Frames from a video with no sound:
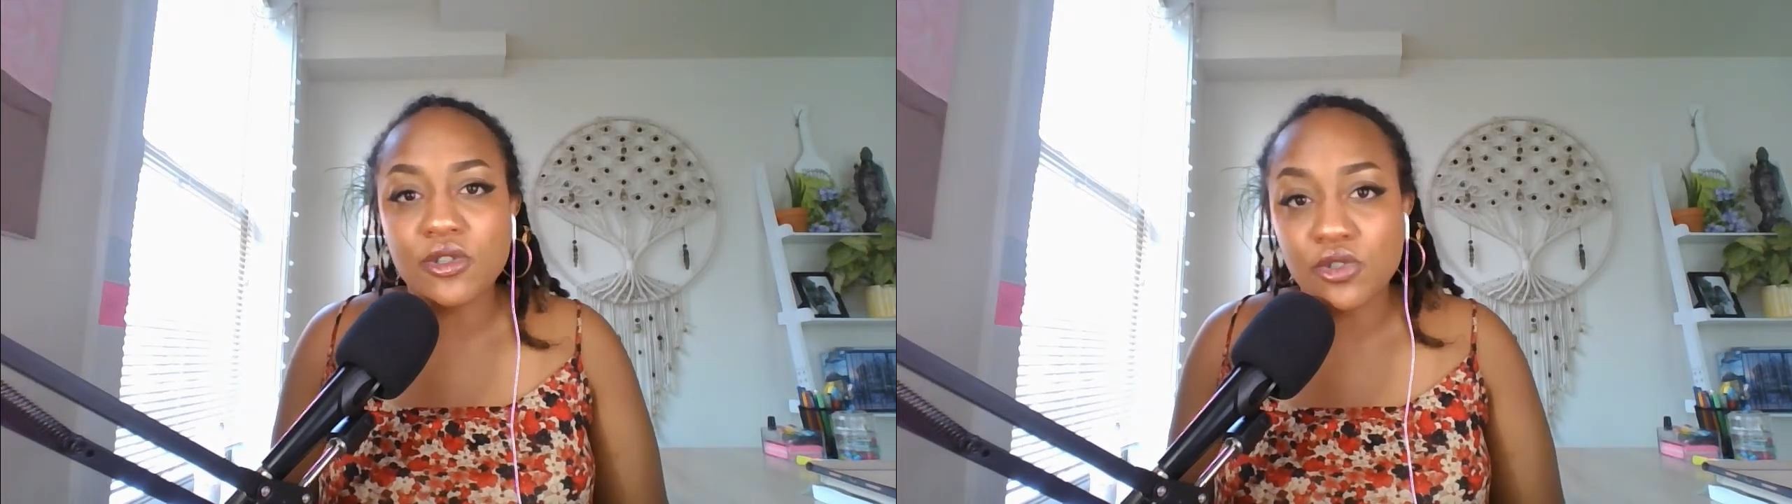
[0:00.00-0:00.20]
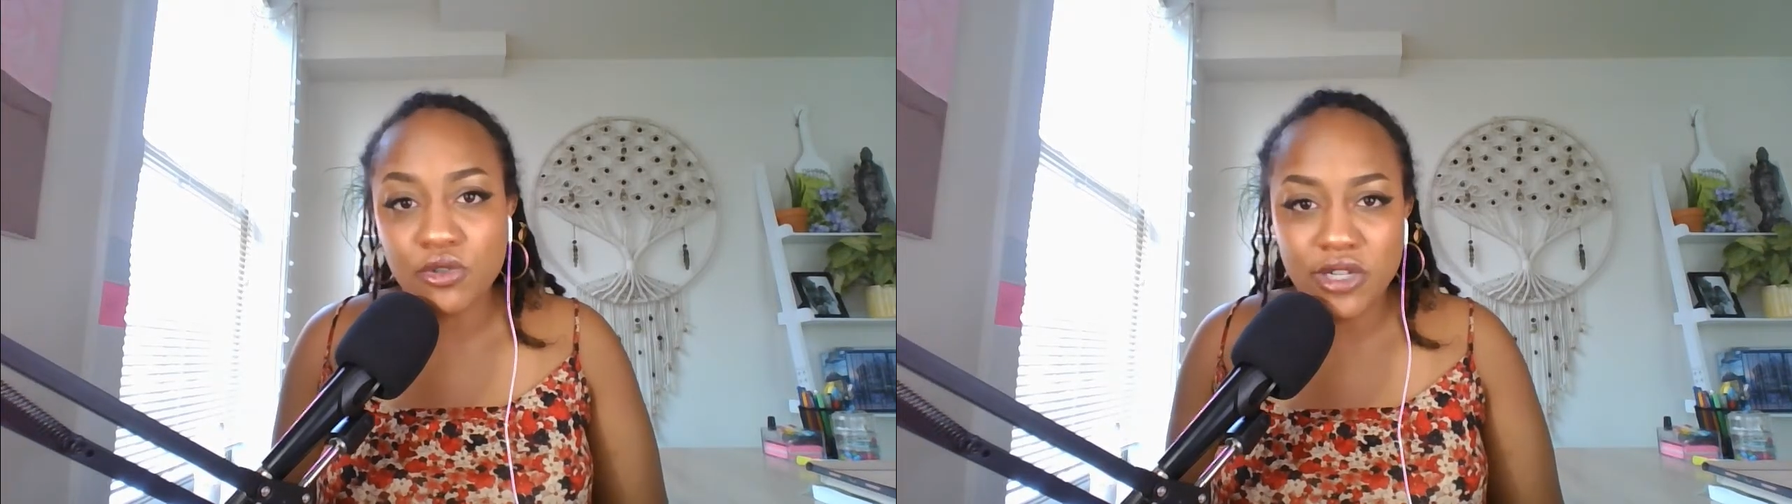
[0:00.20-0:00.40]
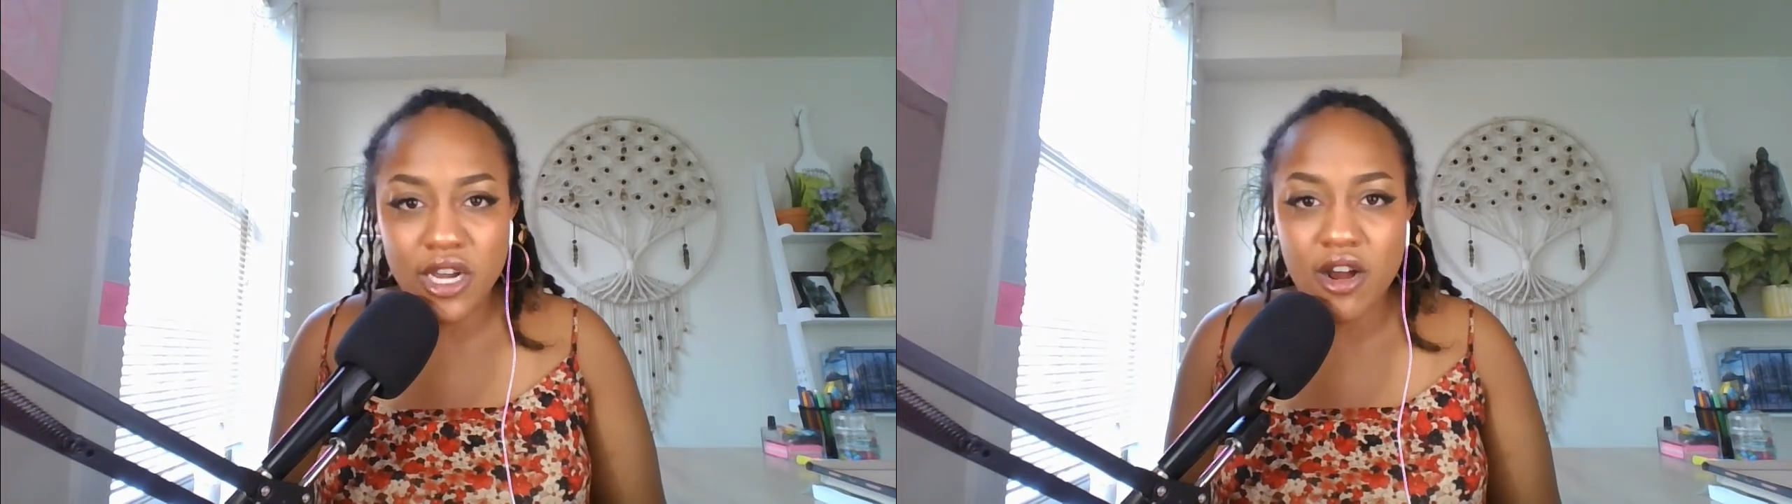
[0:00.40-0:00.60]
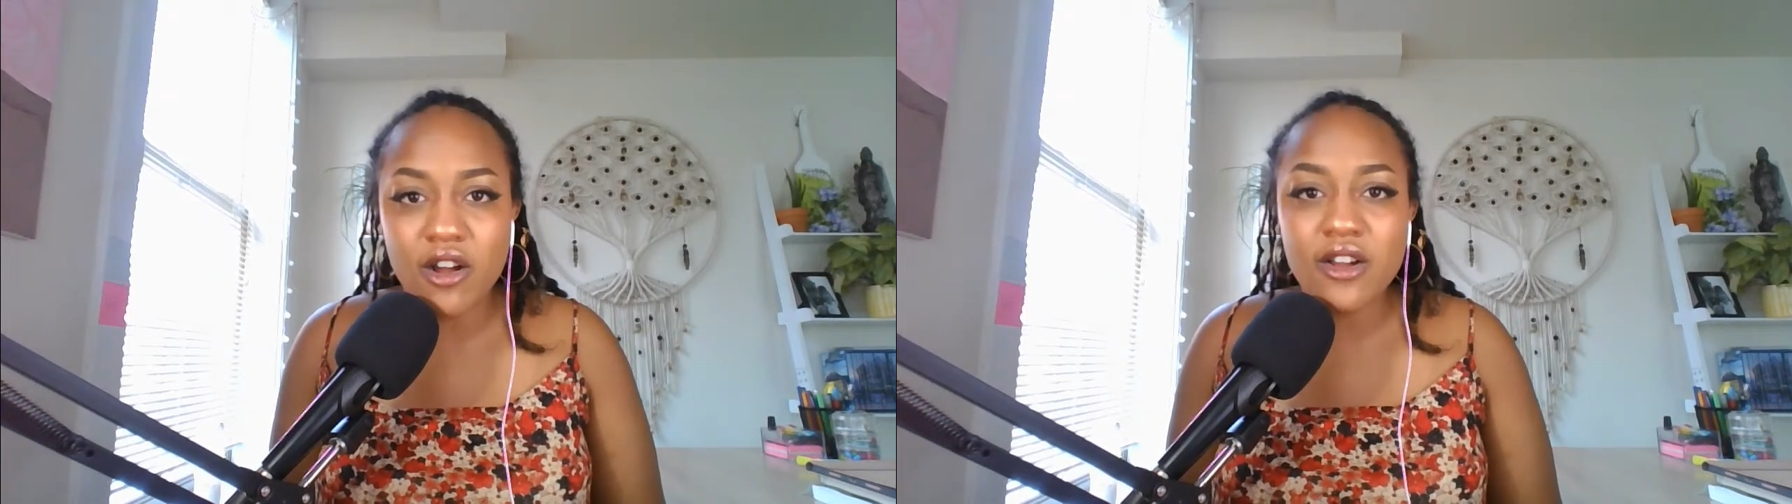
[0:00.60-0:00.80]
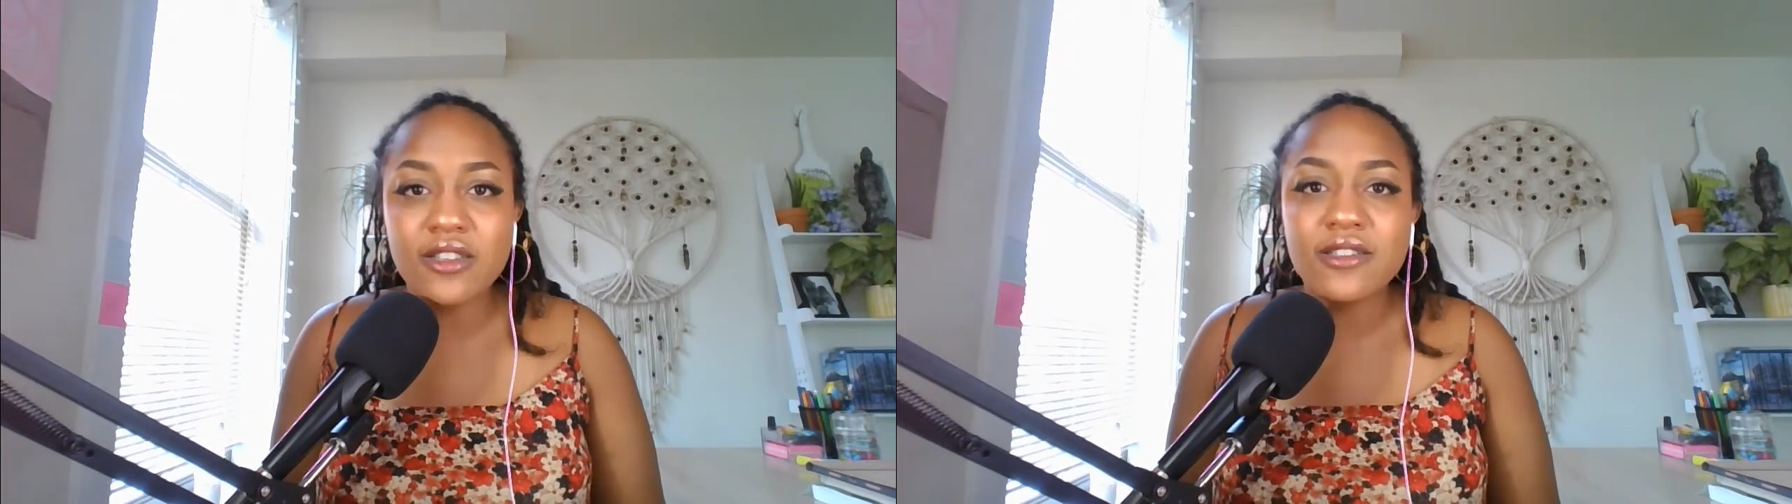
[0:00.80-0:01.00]
story
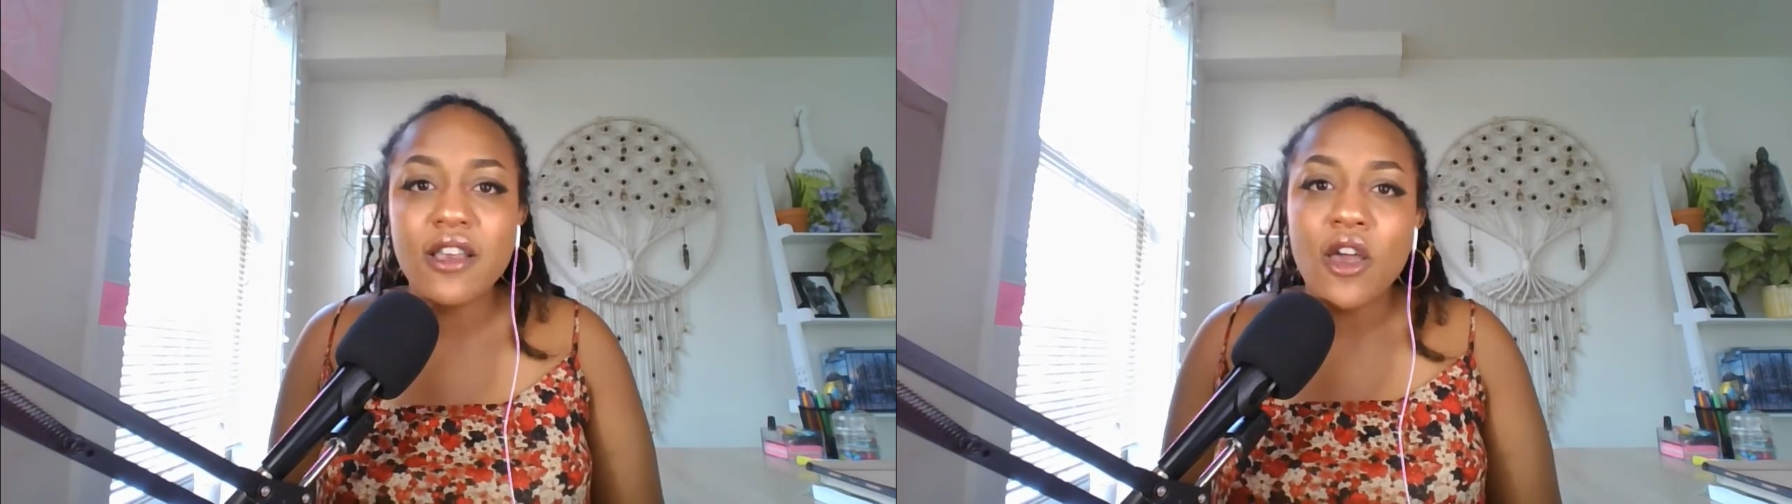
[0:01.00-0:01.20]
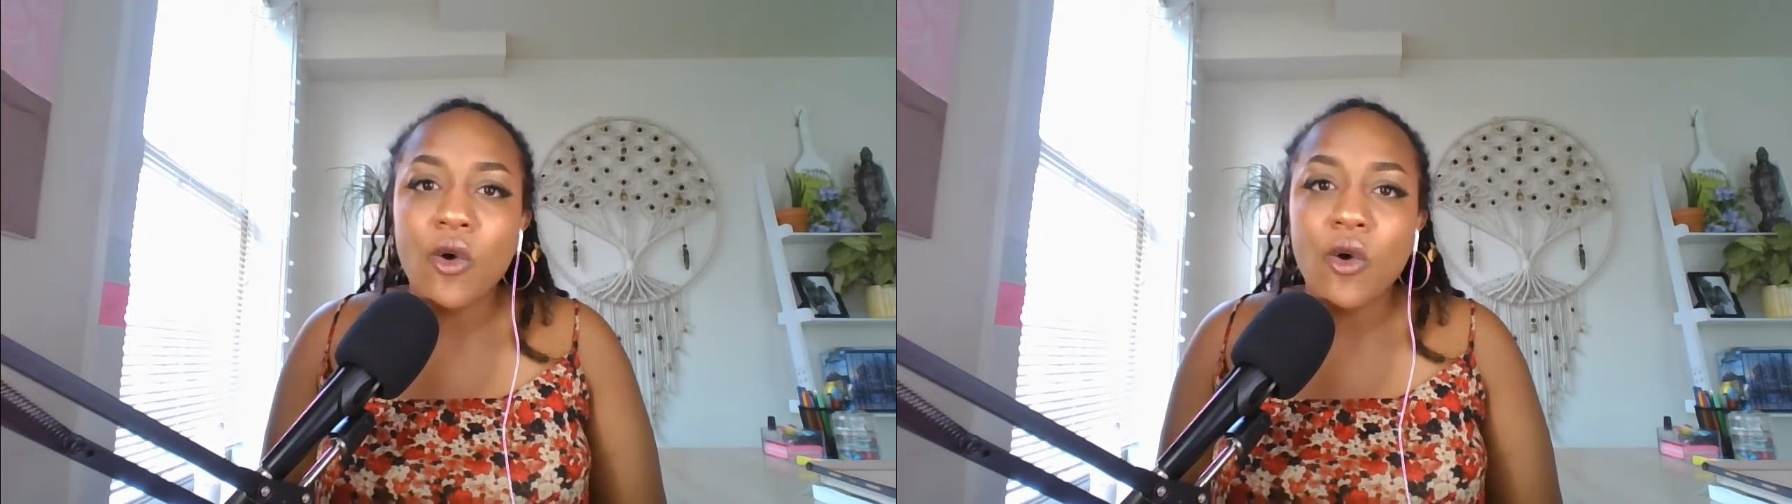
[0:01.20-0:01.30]
arcs,